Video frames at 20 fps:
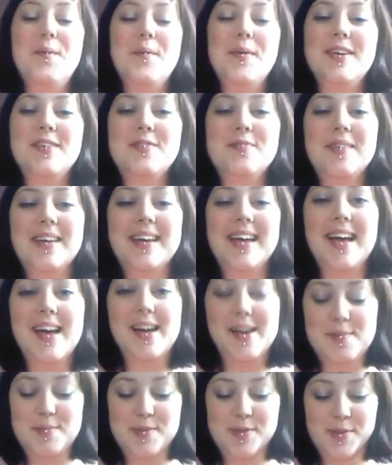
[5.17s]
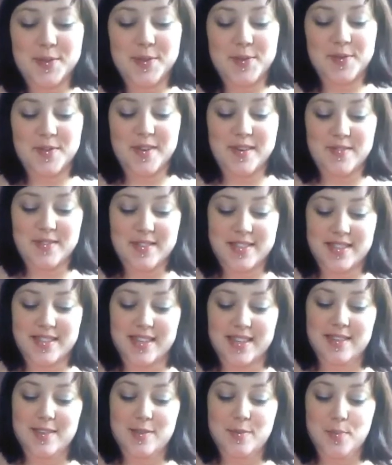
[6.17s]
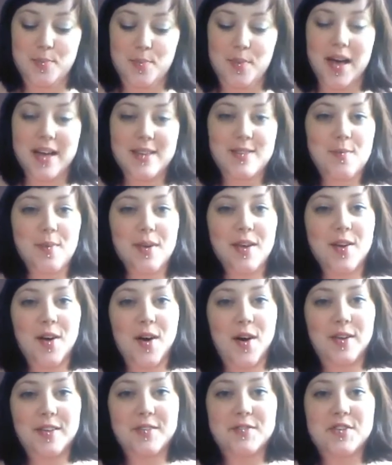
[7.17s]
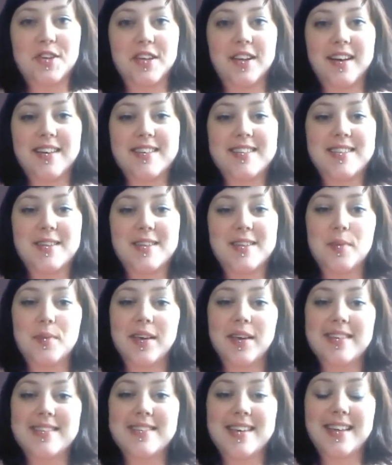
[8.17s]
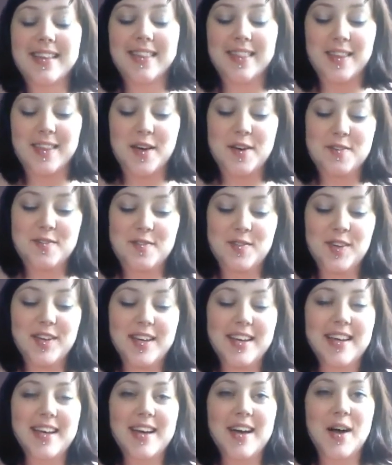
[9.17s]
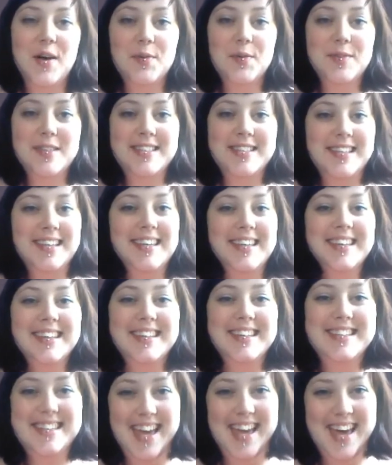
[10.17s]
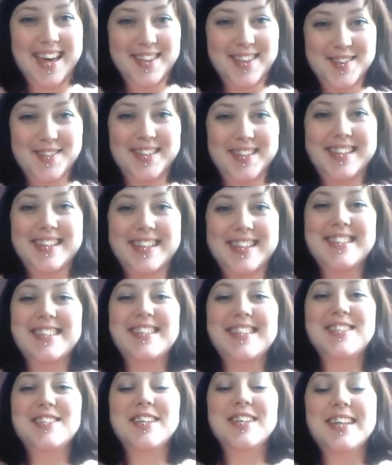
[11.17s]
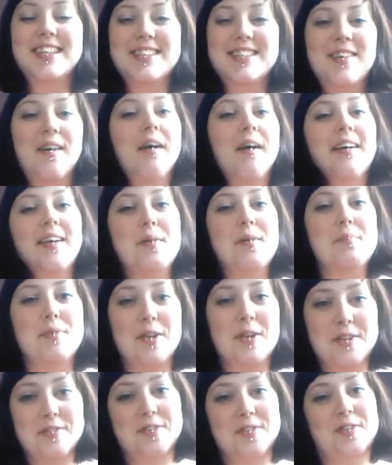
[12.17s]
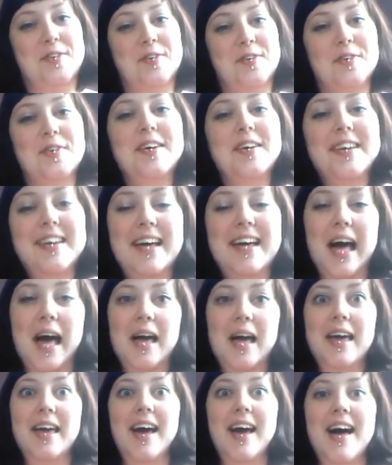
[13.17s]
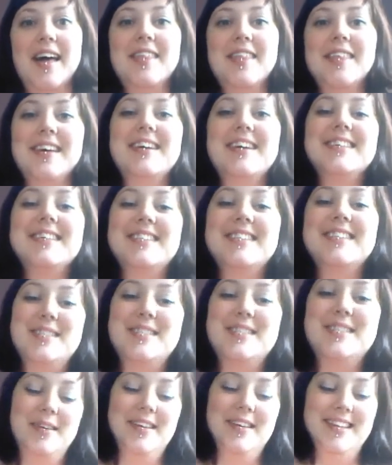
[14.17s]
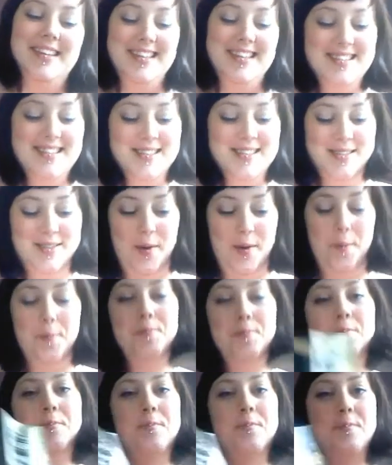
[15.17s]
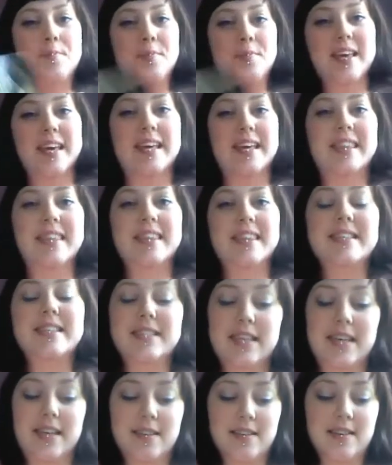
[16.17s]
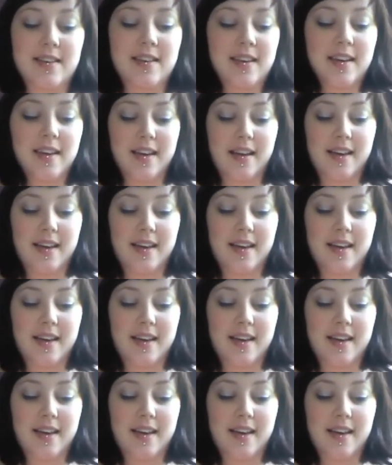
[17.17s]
one of my absolute favorite scenes, possibly in all of Jane Austen, because I love how ridiculous Catherine is and that she gets caught up in all of her little gothic sensibilities. So, in this scene,